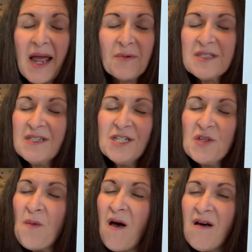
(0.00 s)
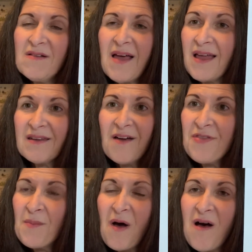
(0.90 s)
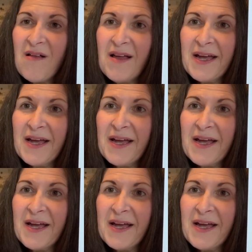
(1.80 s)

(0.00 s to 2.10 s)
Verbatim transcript: I would stitch them all. I love them all.